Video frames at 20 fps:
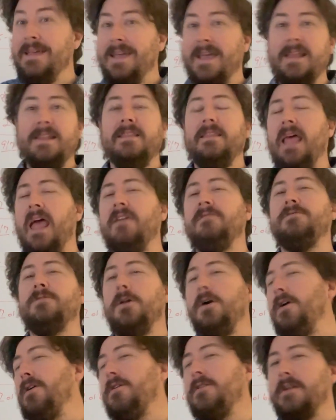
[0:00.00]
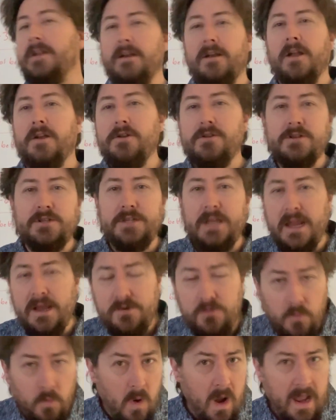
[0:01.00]
And that vlogger didn't
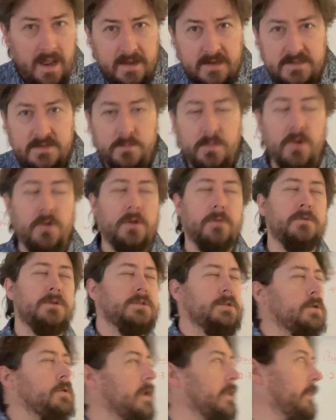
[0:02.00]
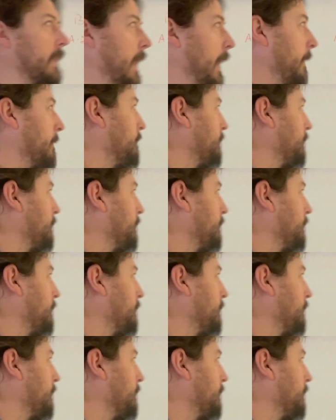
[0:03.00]
understand why his opponent was doing that.